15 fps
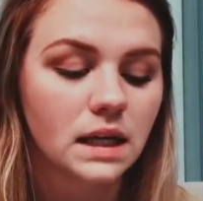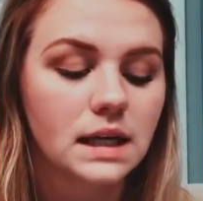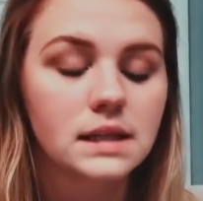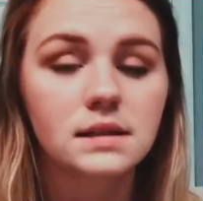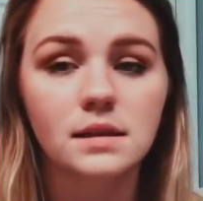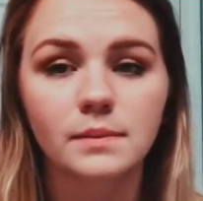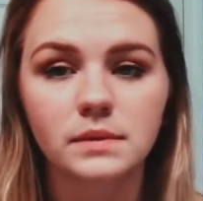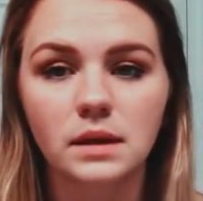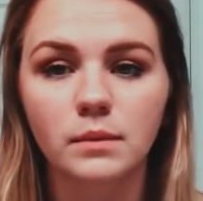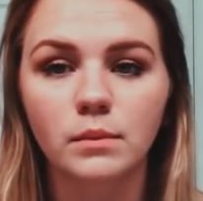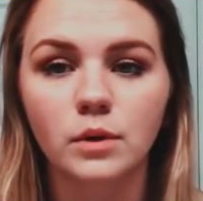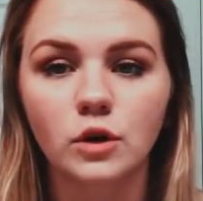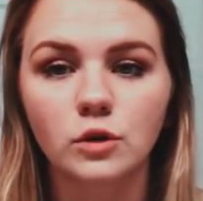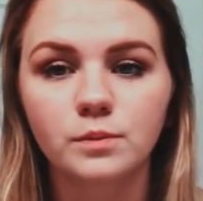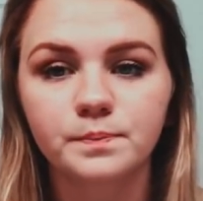In
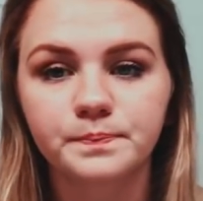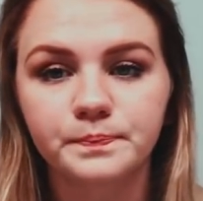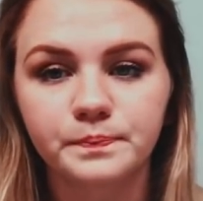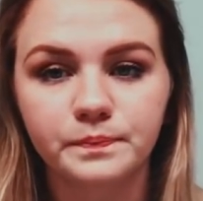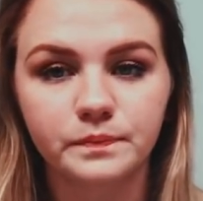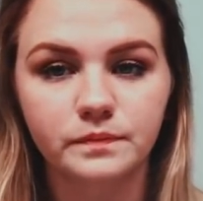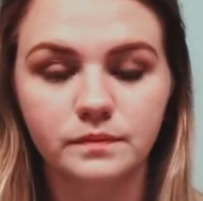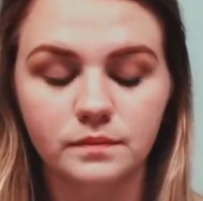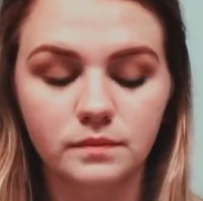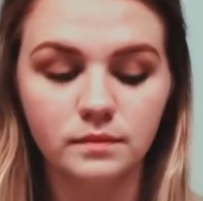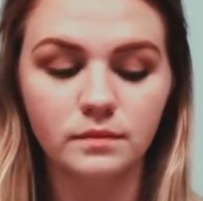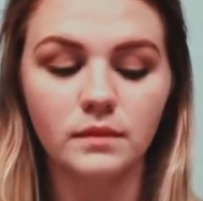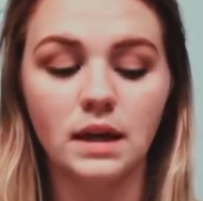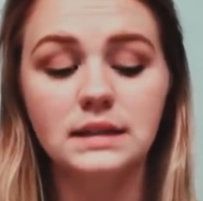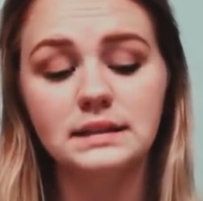September
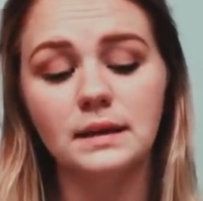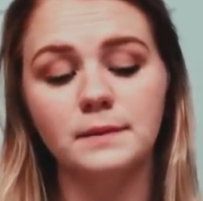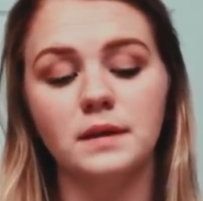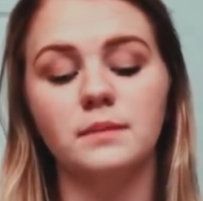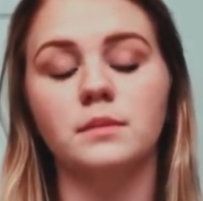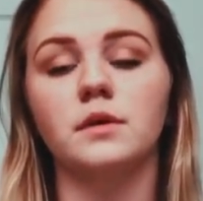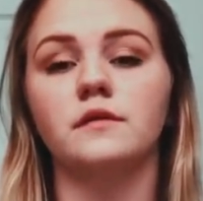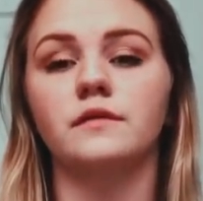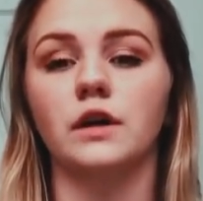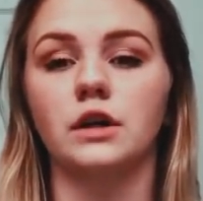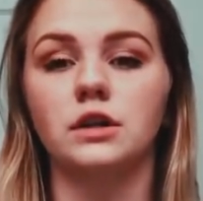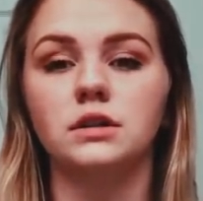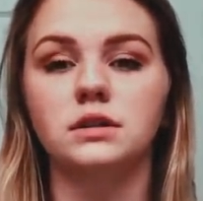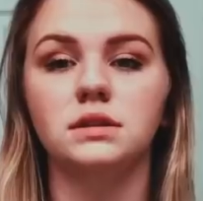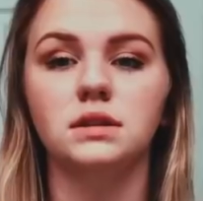
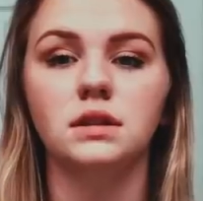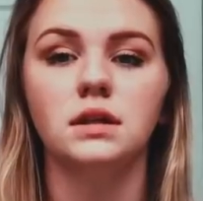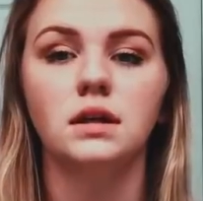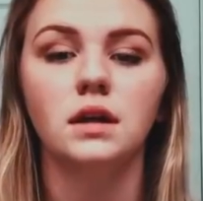1st,